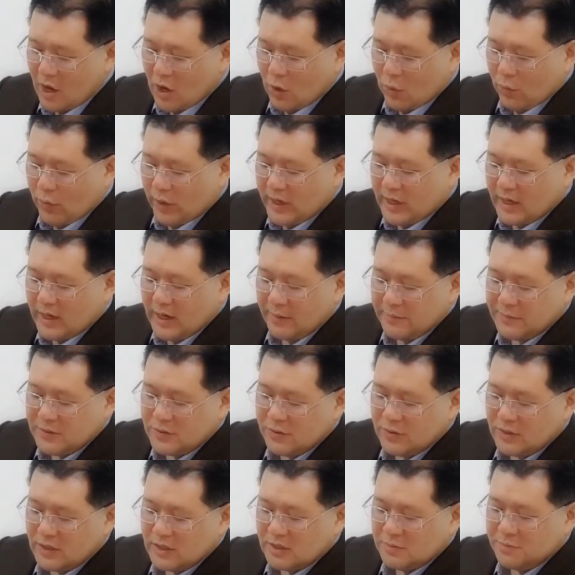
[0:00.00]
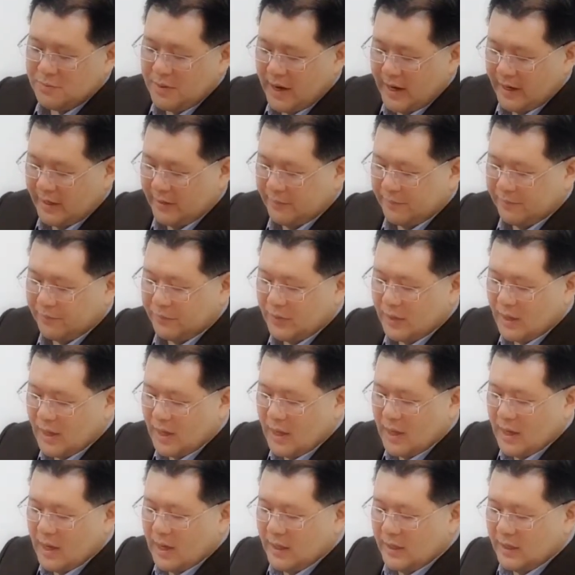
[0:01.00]
when it comes to the spine,
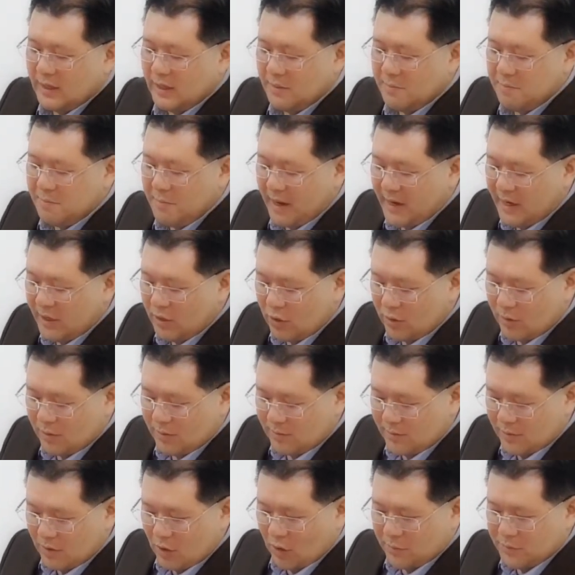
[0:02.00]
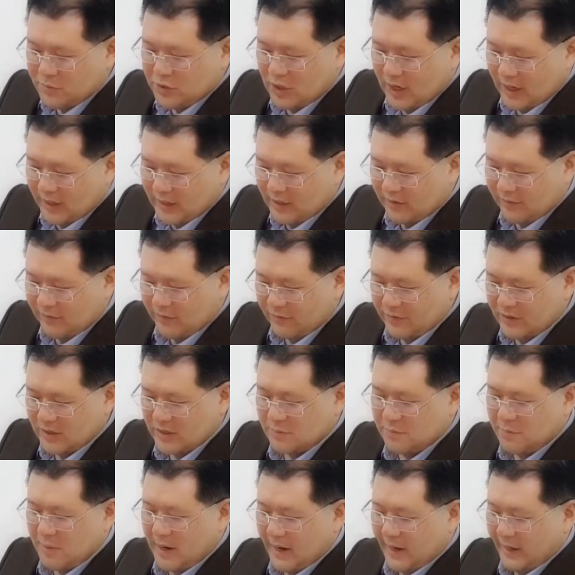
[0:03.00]
the main objective of the
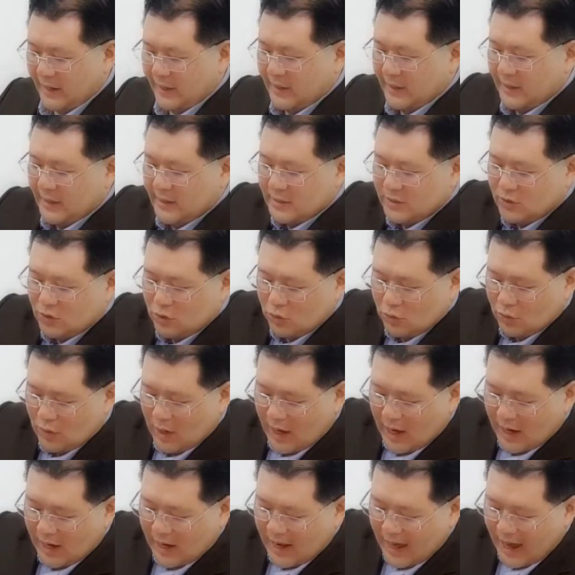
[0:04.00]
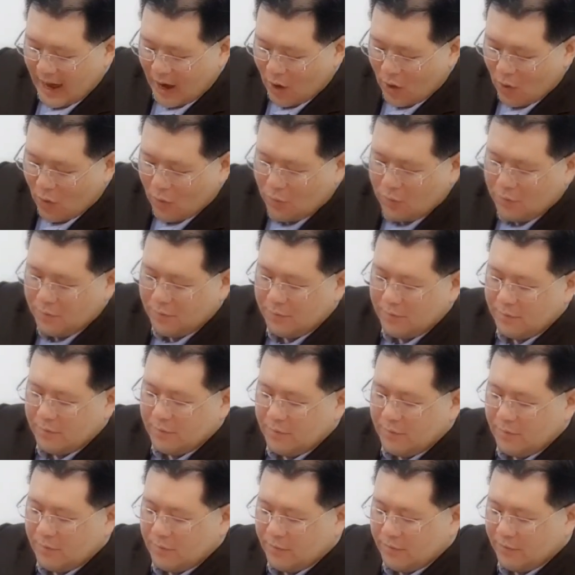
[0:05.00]
spine is to allow
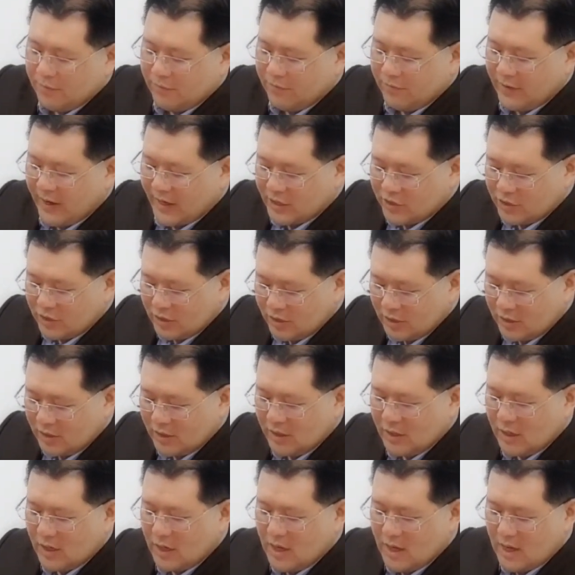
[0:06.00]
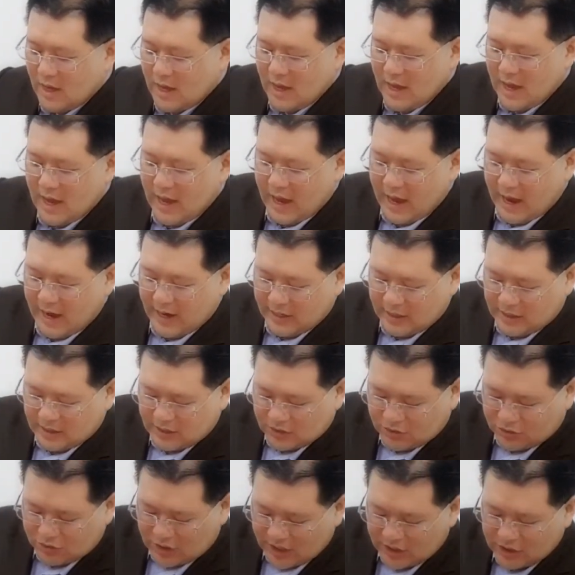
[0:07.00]
flexion and
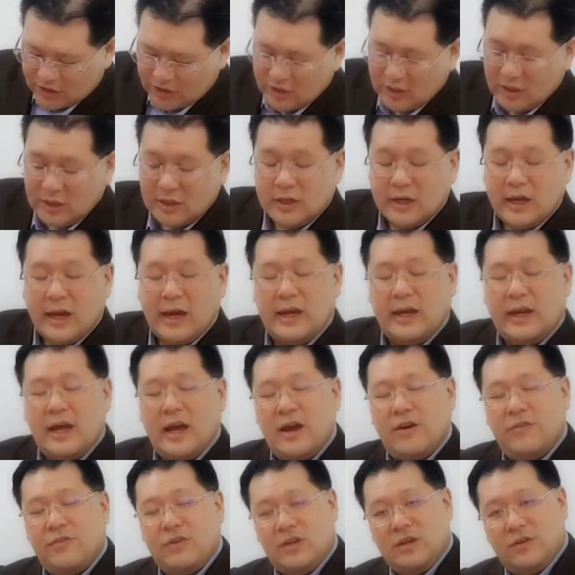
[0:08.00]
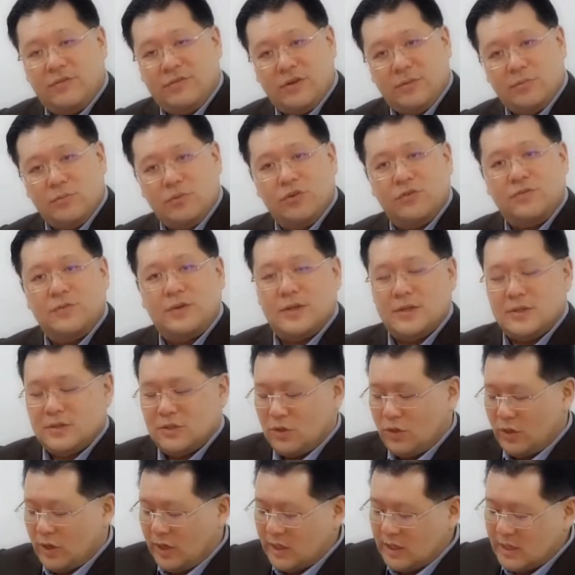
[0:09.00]
distraction and every different movement.
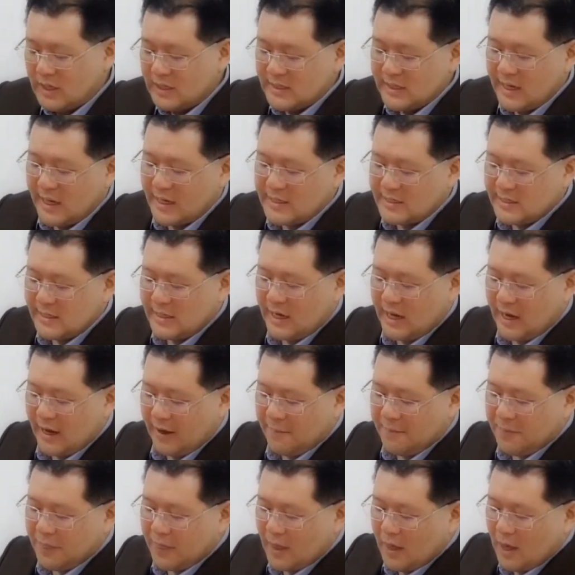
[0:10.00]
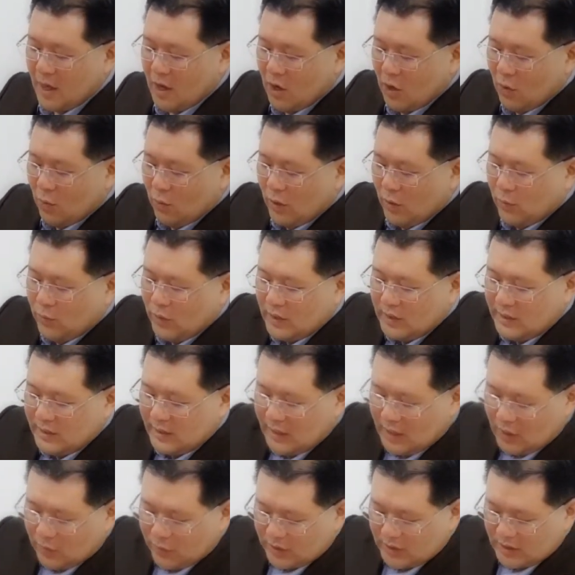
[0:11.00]
So in this case here, when we're
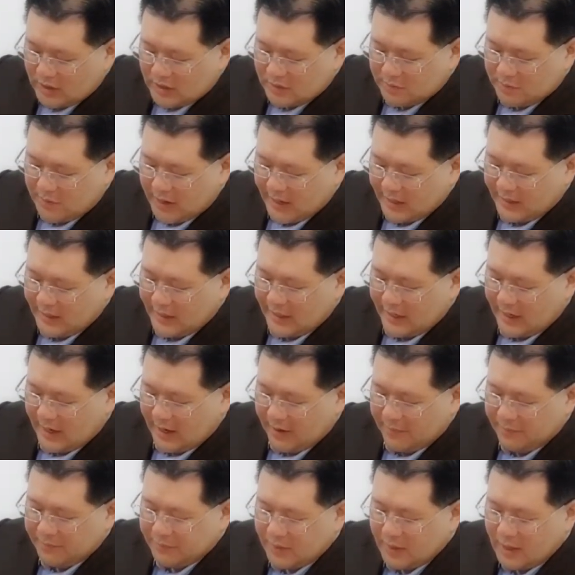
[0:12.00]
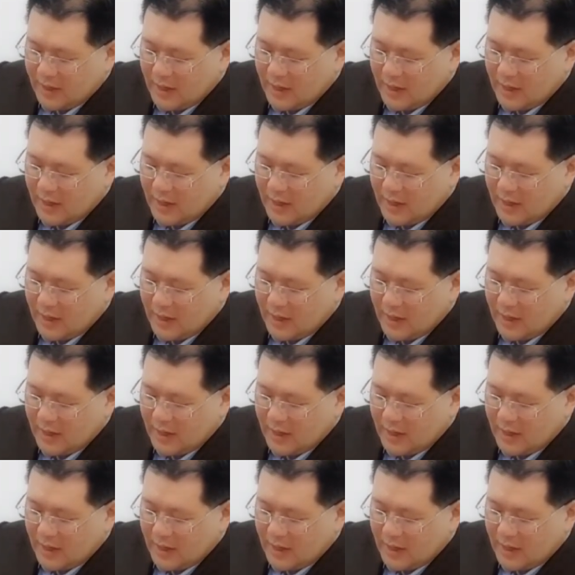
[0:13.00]
dealing with the spine here,